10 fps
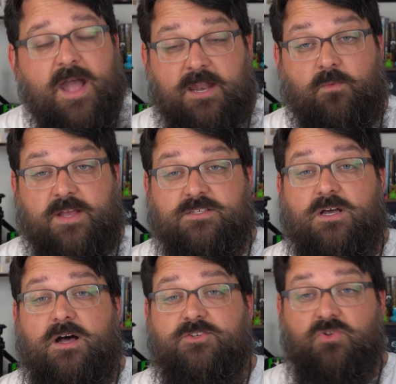anyways,
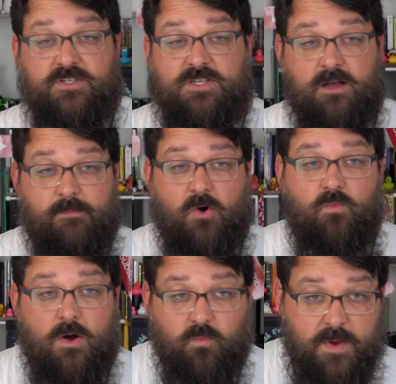so let's talk
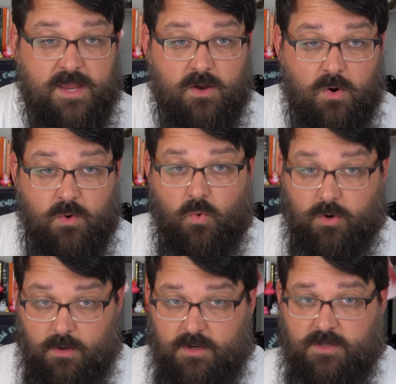about what we
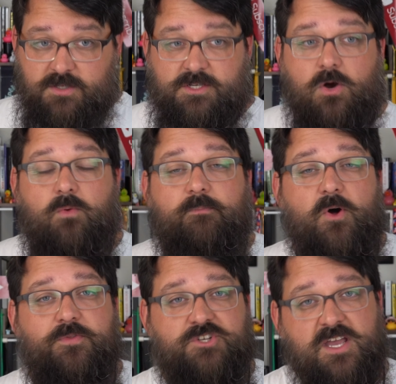ordered. So
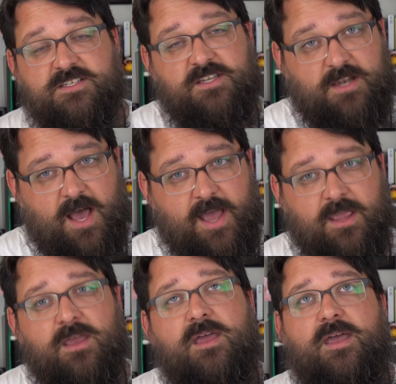both Jason and
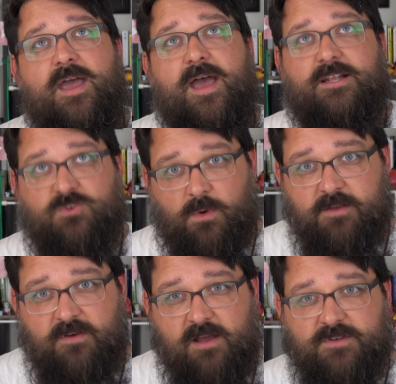I had
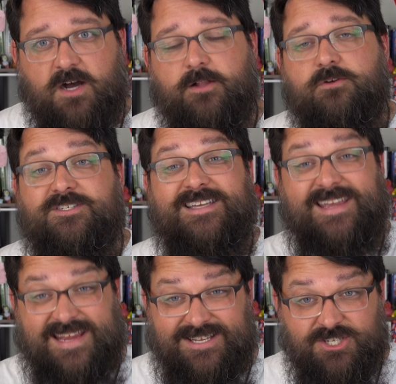
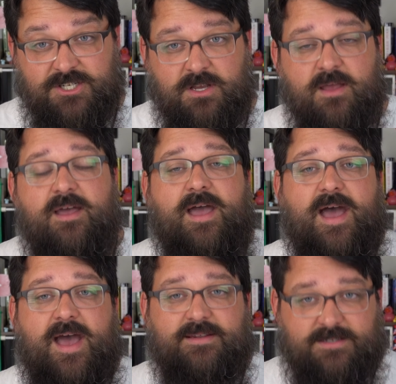$25 each
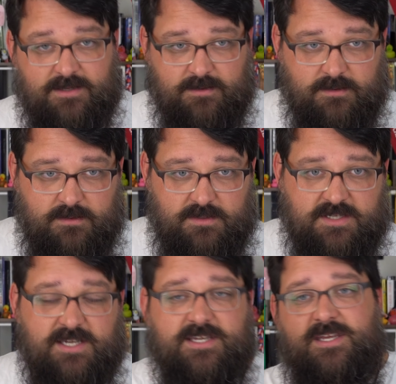at
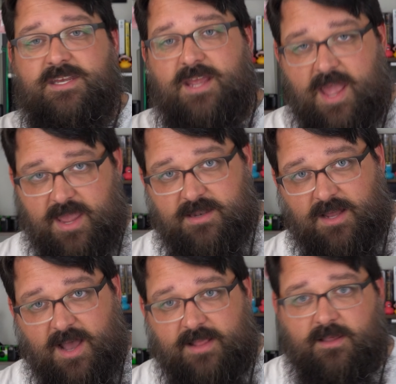Tiki
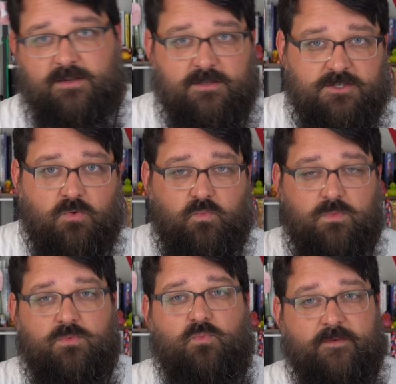and Island. So
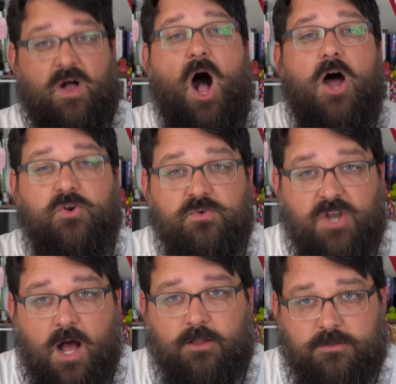we have
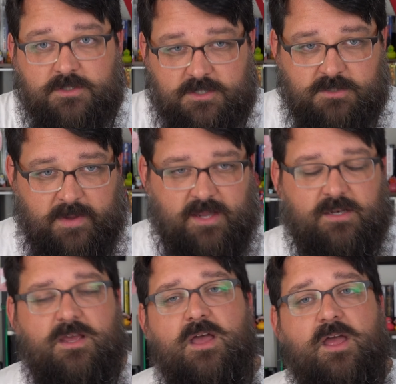$100 to
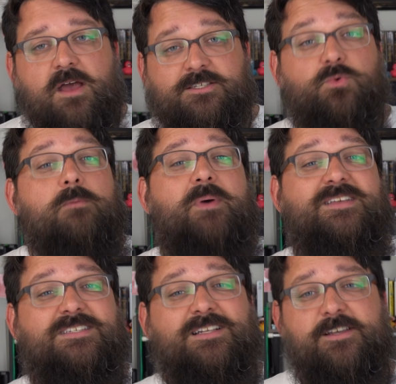spend. So we
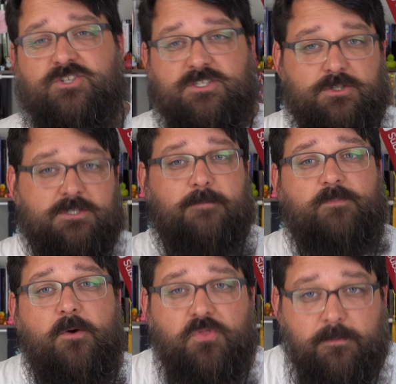basically just looked
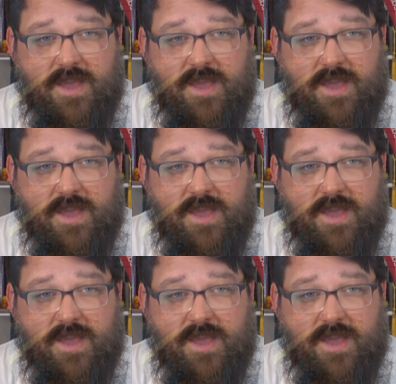at both the